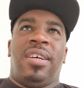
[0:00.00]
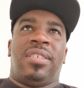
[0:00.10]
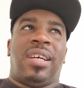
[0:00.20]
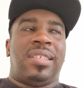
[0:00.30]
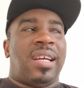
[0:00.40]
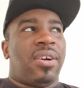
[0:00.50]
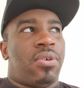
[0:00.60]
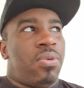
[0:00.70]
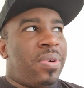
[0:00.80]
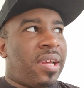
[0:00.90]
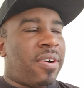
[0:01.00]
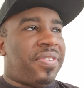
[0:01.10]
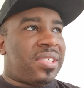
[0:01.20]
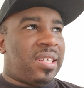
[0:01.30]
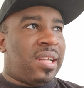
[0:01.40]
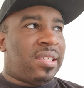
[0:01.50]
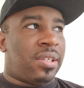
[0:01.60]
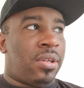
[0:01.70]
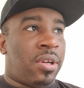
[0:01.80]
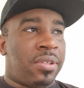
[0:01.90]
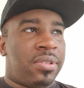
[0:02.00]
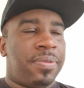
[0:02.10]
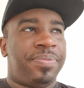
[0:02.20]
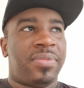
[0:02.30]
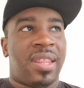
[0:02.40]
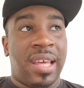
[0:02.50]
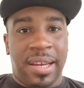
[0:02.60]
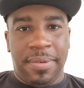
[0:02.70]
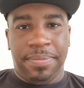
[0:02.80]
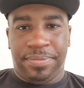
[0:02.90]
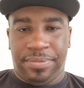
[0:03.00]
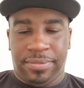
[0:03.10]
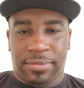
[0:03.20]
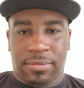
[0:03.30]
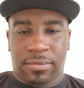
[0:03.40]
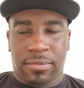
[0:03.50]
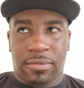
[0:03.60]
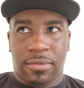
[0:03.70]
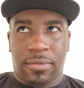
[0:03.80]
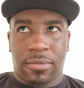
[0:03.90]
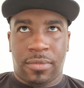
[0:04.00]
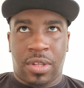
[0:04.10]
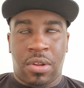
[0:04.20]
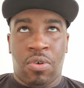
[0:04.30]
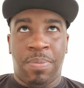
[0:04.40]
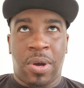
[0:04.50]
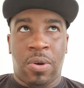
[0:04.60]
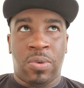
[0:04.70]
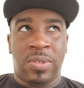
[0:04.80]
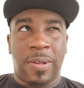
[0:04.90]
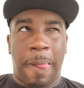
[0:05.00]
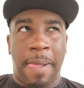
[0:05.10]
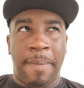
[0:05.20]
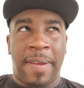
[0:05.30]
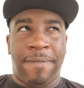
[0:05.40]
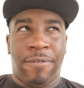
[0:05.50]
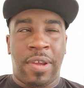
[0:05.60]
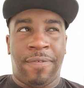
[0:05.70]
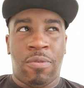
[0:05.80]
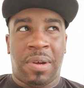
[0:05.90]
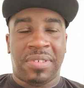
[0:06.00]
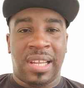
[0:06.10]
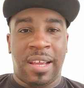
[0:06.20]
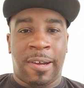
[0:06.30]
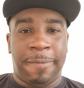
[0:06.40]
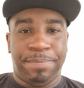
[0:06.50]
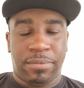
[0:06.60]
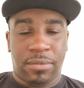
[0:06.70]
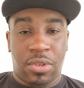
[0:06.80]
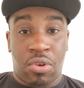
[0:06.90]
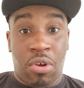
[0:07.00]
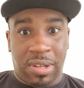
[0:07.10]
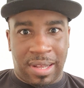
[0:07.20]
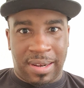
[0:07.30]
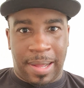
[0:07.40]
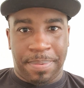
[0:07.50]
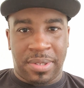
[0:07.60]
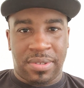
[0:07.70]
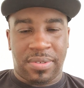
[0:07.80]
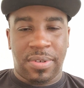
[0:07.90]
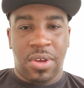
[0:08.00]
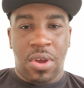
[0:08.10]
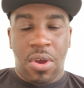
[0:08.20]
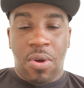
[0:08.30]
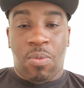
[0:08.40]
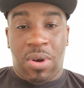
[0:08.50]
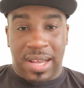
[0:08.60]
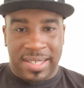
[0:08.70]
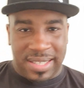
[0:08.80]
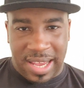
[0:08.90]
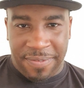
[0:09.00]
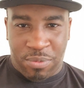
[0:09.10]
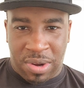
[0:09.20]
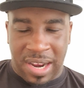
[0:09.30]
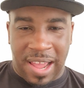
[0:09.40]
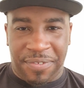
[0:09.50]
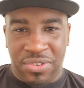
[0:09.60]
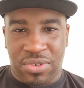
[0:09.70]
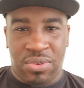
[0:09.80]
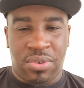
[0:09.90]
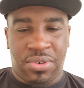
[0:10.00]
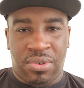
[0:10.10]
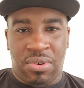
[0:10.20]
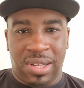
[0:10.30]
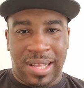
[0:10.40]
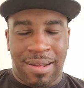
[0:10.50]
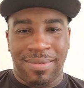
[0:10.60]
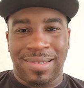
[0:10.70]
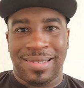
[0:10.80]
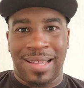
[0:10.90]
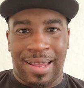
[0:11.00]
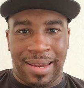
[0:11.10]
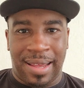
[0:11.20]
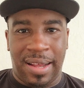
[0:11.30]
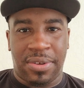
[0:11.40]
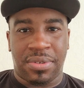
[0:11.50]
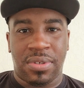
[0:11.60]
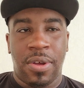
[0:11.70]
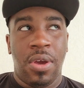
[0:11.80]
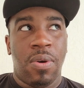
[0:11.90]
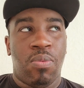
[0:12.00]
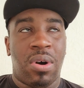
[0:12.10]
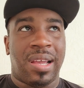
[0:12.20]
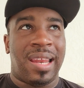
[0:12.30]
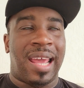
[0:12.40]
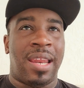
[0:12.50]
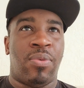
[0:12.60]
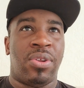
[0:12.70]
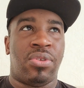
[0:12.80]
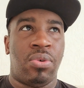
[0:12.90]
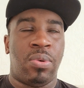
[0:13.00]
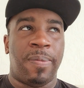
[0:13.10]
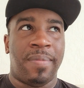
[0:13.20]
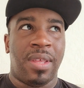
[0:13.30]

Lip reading: So I was like, cool, innit? Obviously, lesson learned. Then, lo and behold, maybe 3, 4 months later, lockdown happens. What is everyone having to do during lockdown? Stay in their house. What can anyone do?